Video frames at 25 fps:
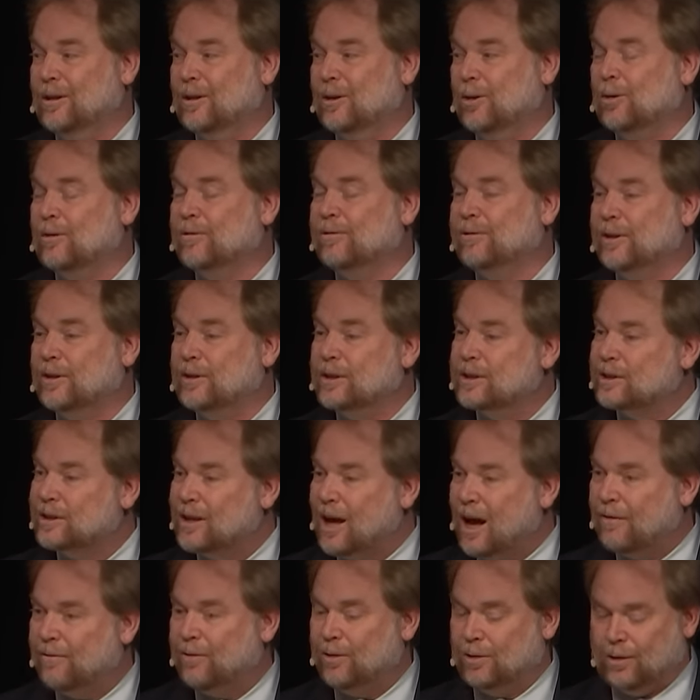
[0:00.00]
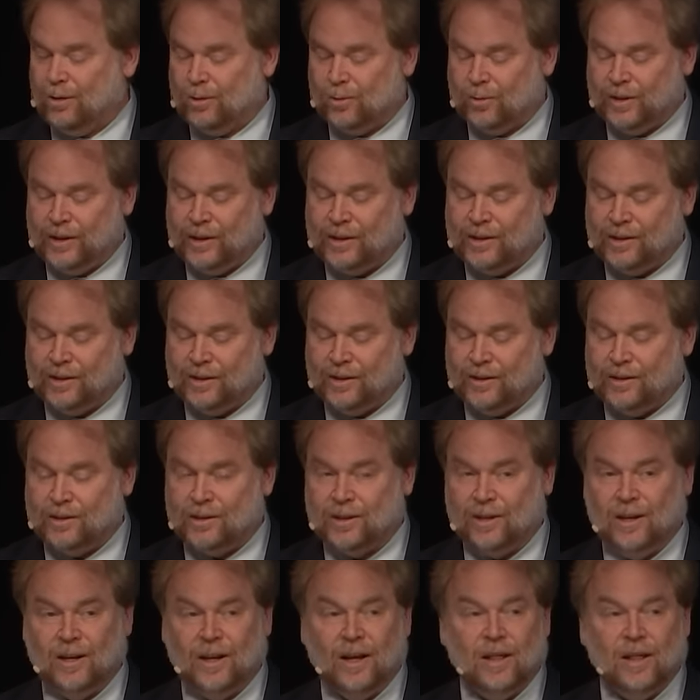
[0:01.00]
or philosophical reasons